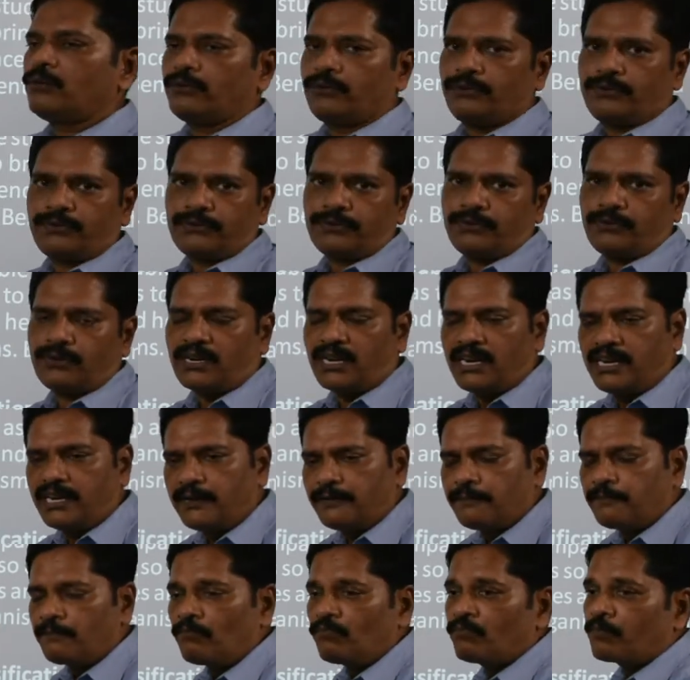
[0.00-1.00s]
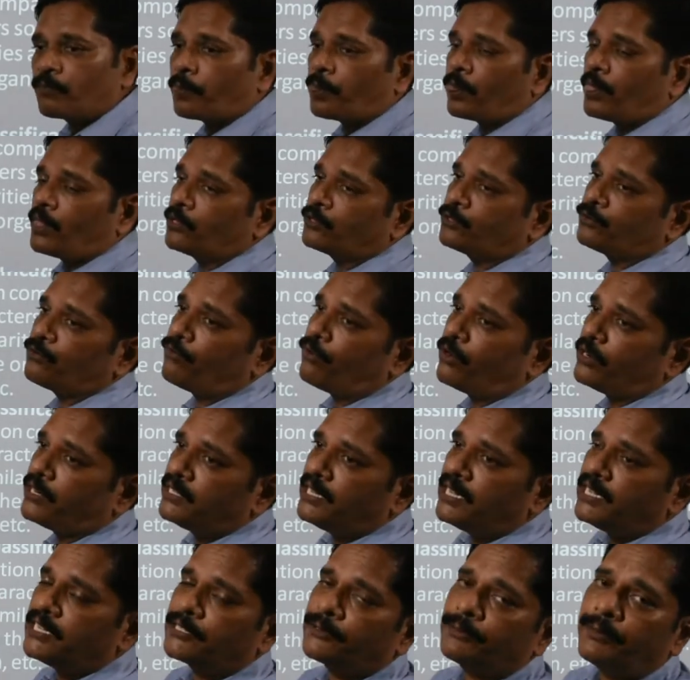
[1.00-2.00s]
also. Clear? So what
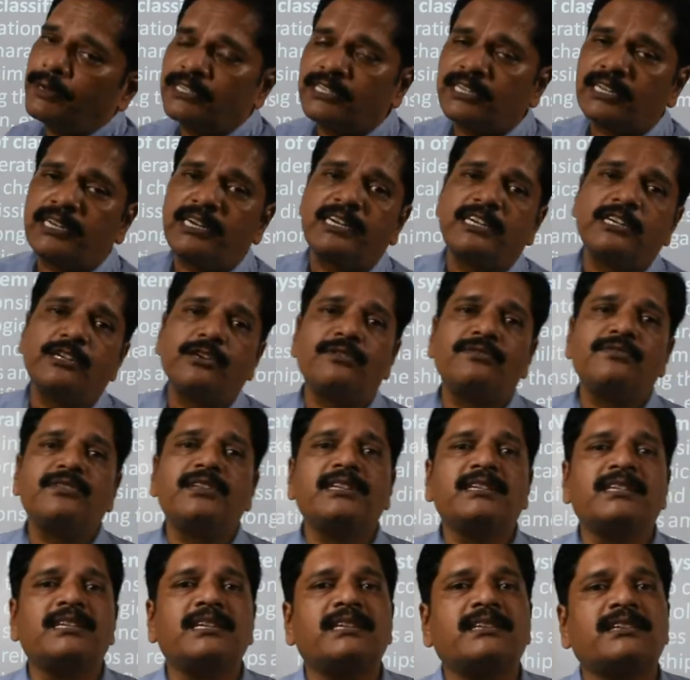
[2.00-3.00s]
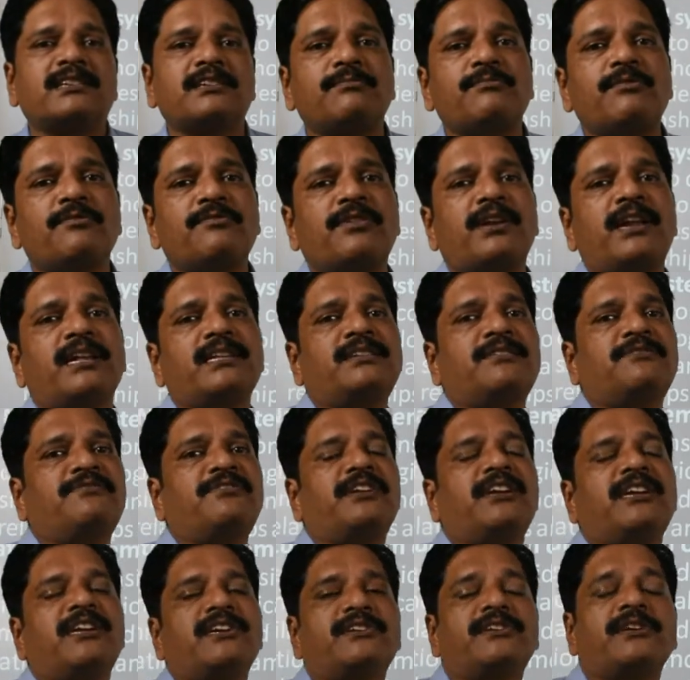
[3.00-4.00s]
is the speciality of this system of
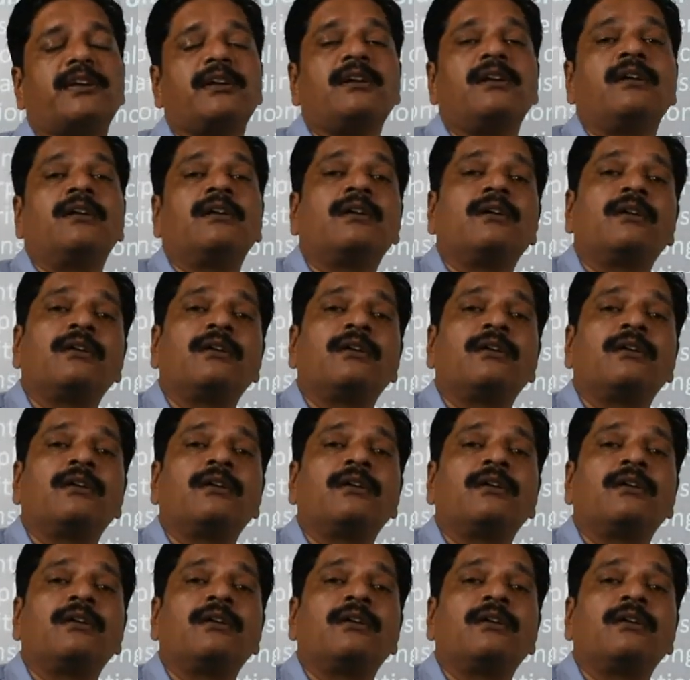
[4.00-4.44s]
classification?